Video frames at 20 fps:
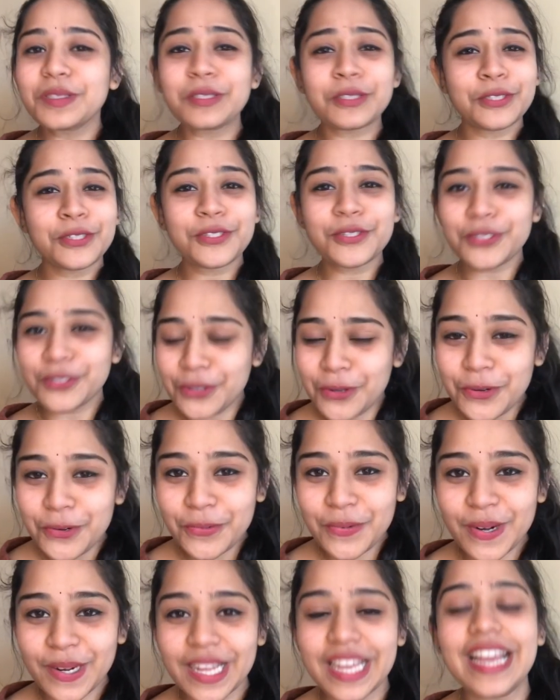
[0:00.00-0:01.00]
So don't
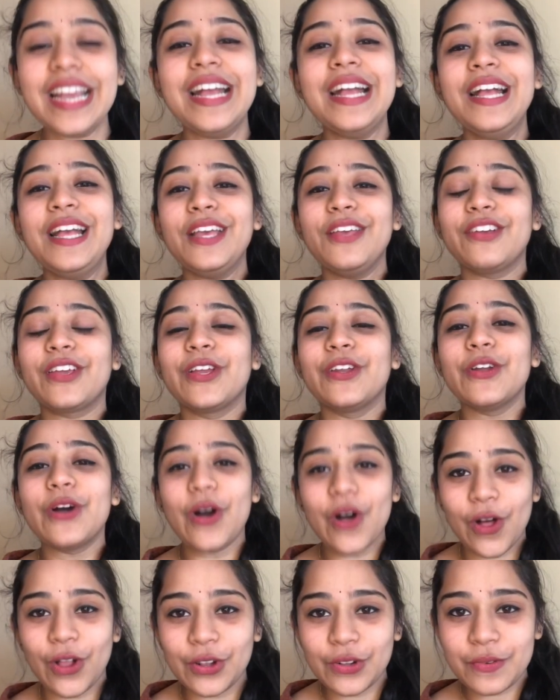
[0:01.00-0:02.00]
worry, you can
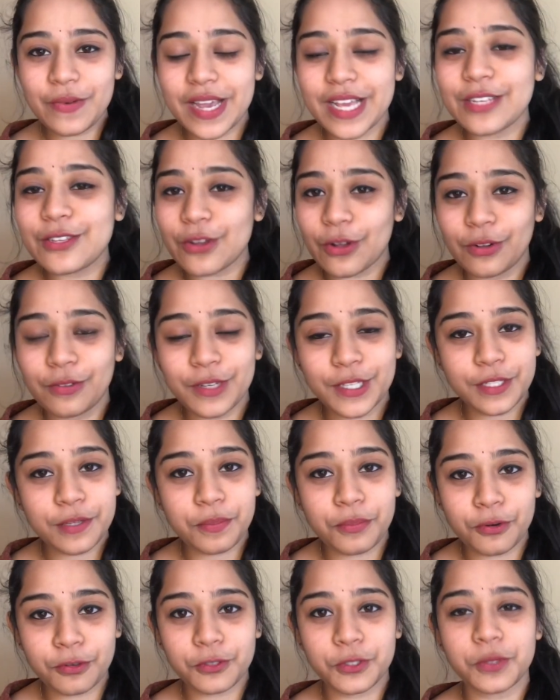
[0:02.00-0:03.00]
always
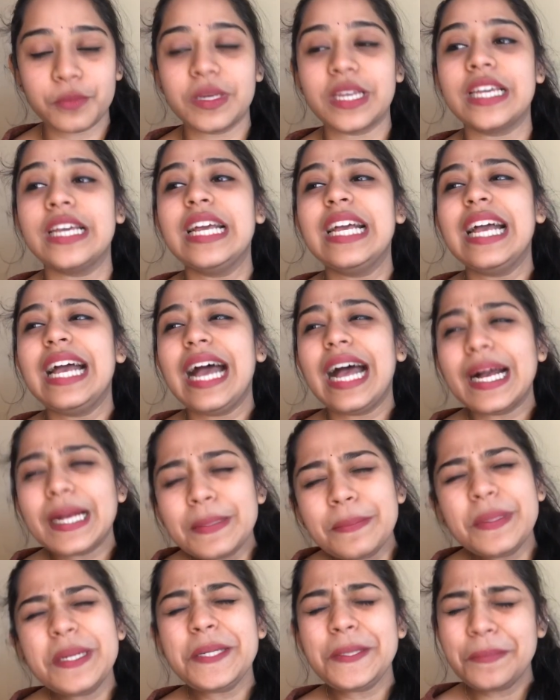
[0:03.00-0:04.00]
approach me. I
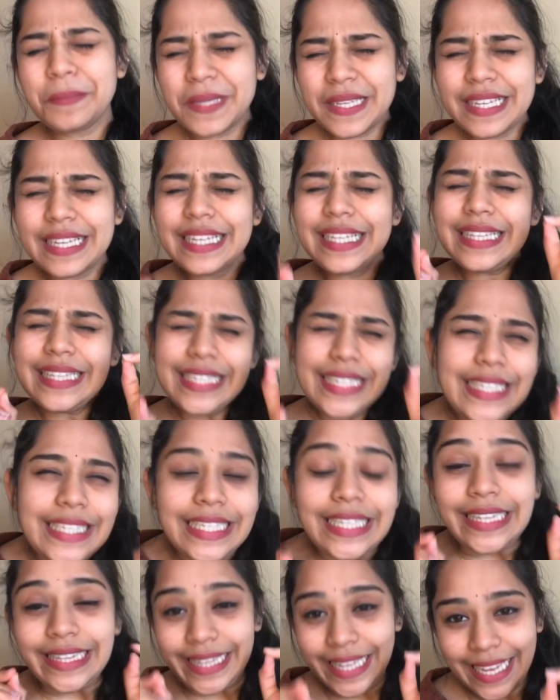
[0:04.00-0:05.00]
might be a
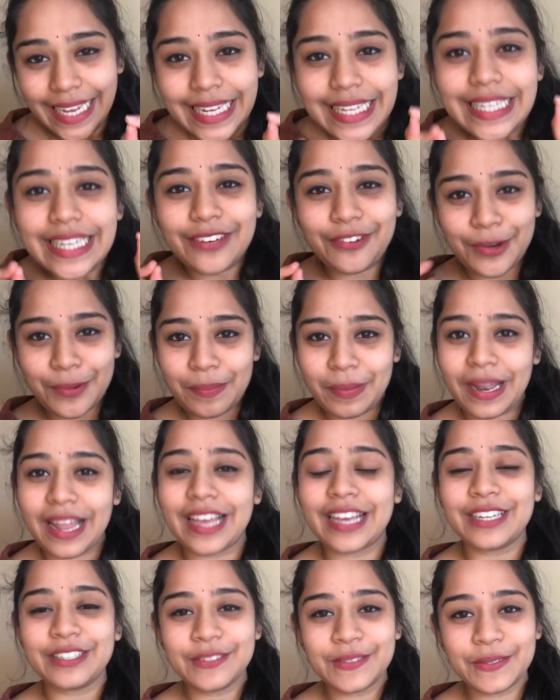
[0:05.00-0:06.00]
little late in
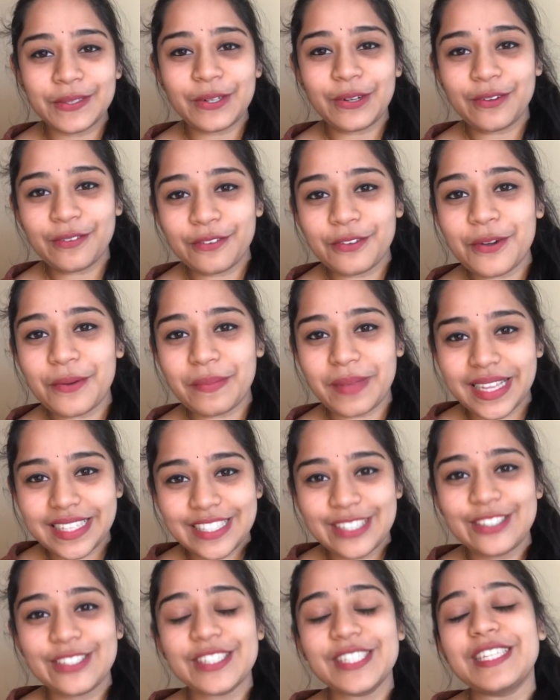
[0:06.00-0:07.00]
replying to all of your
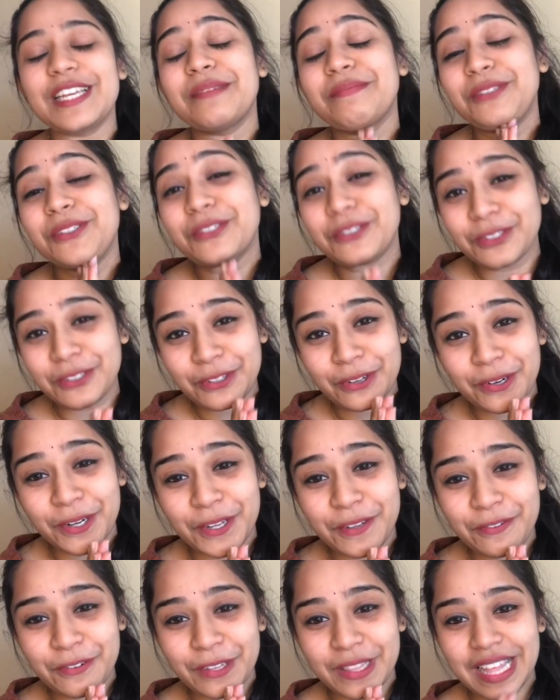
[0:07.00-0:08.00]
messages. I'm so sorry
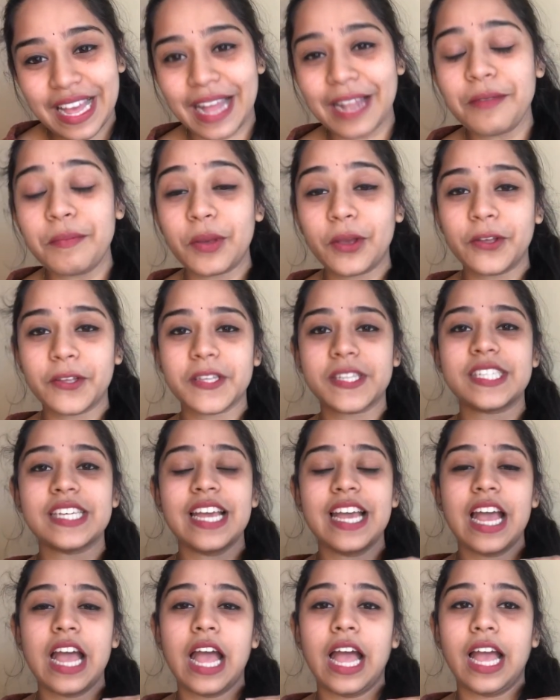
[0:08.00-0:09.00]
for that, because
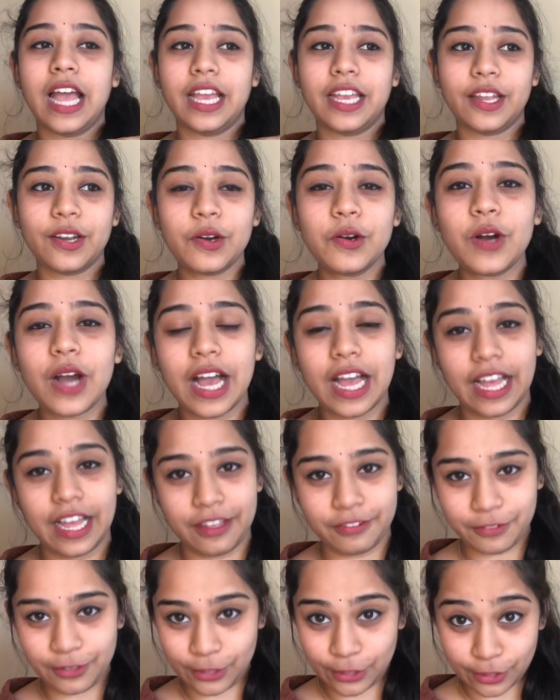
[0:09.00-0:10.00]
I
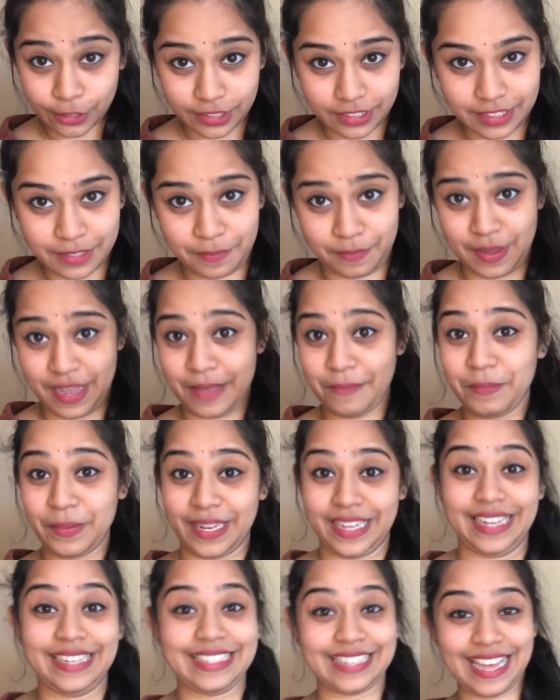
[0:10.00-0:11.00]
have a lot in my
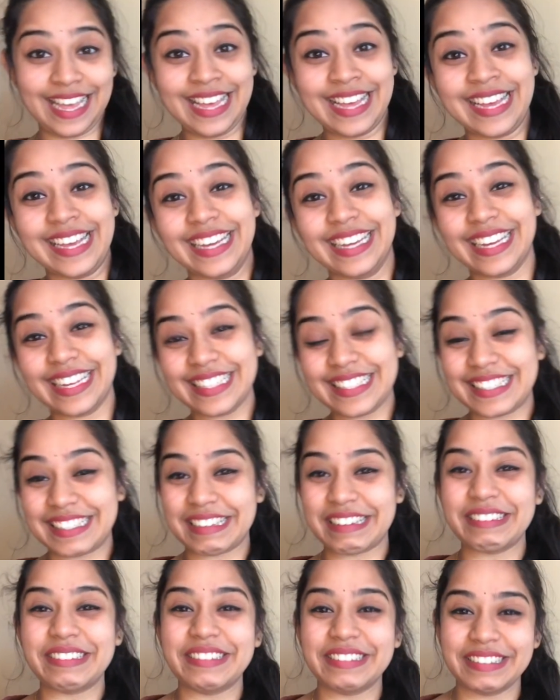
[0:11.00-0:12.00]
plate.
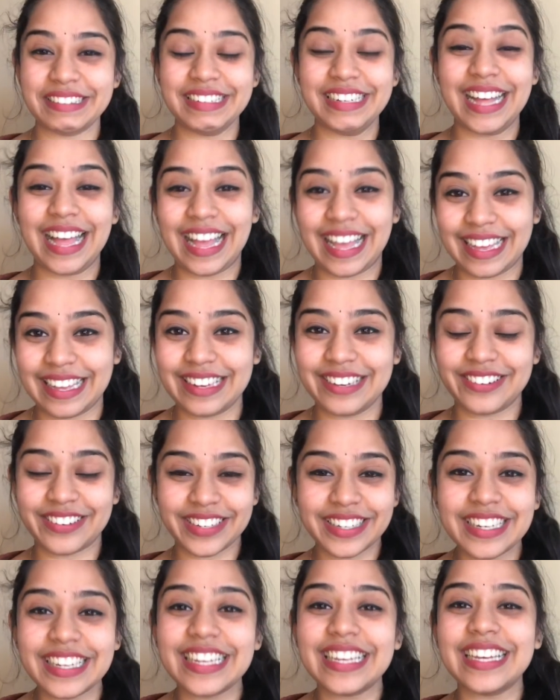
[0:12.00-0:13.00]
So I
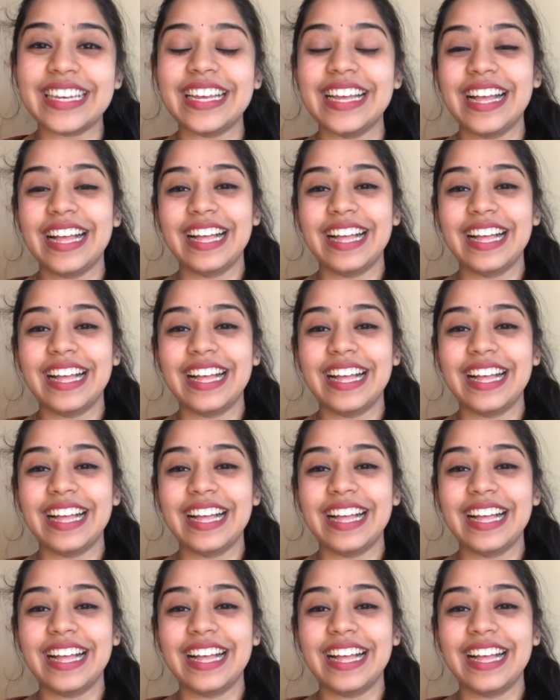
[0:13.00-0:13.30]
really